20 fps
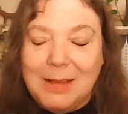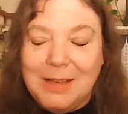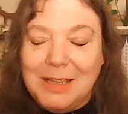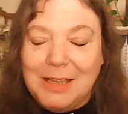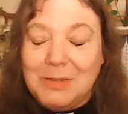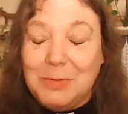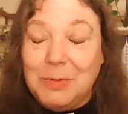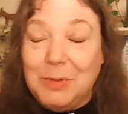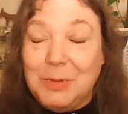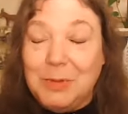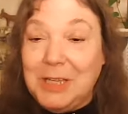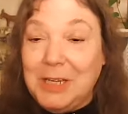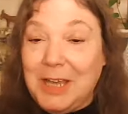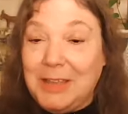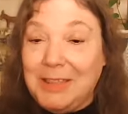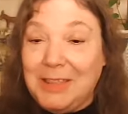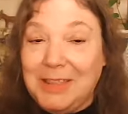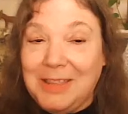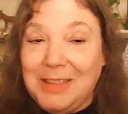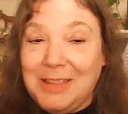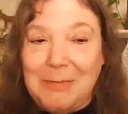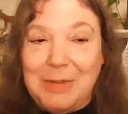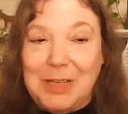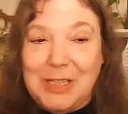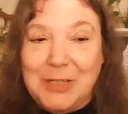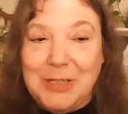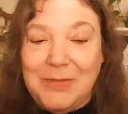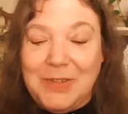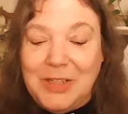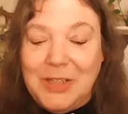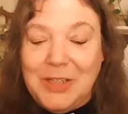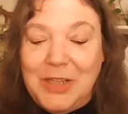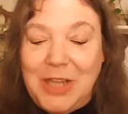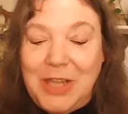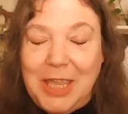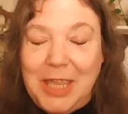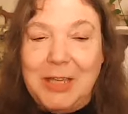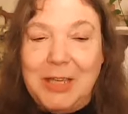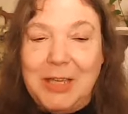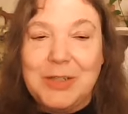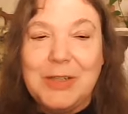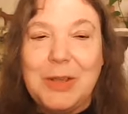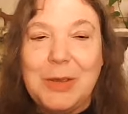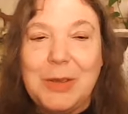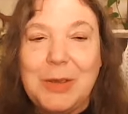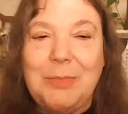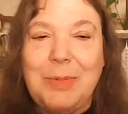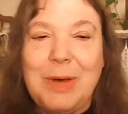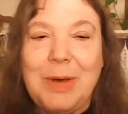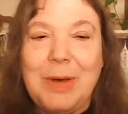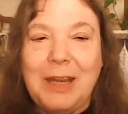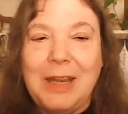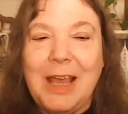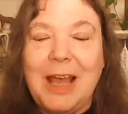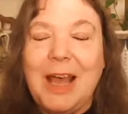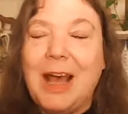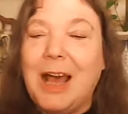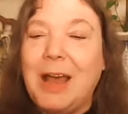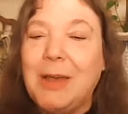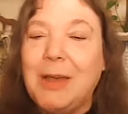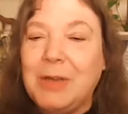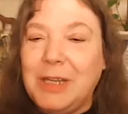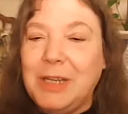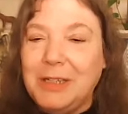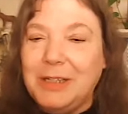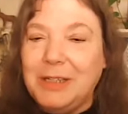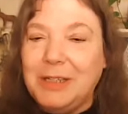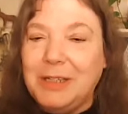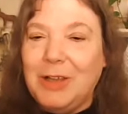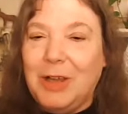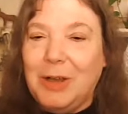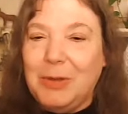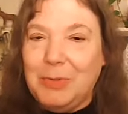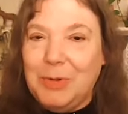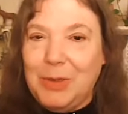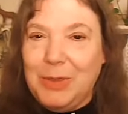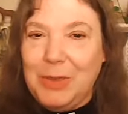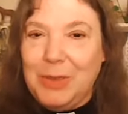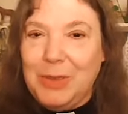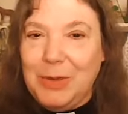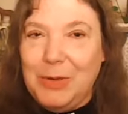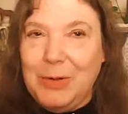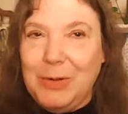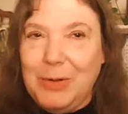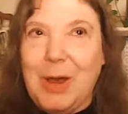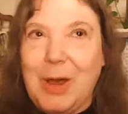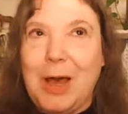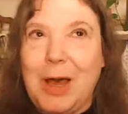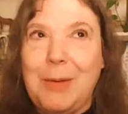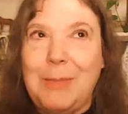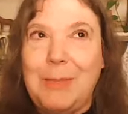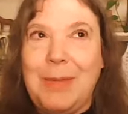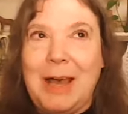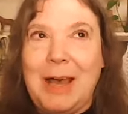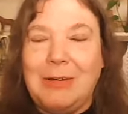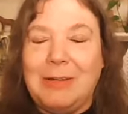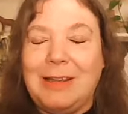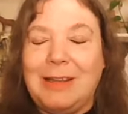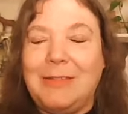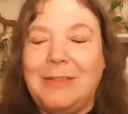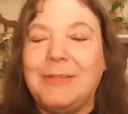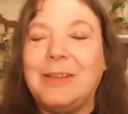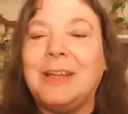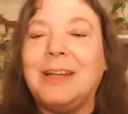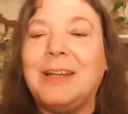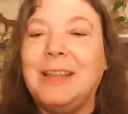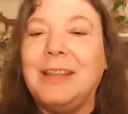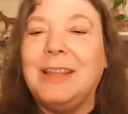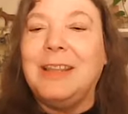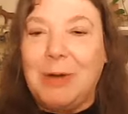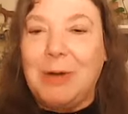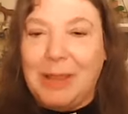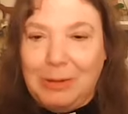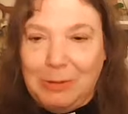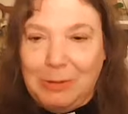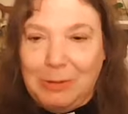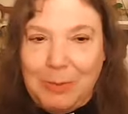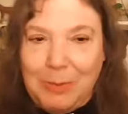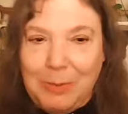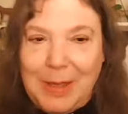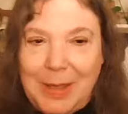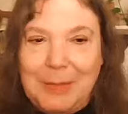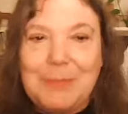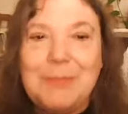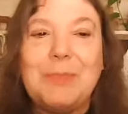It's really not that much of a change, but I wanted to talk with you about La Virgen de Guadalupe.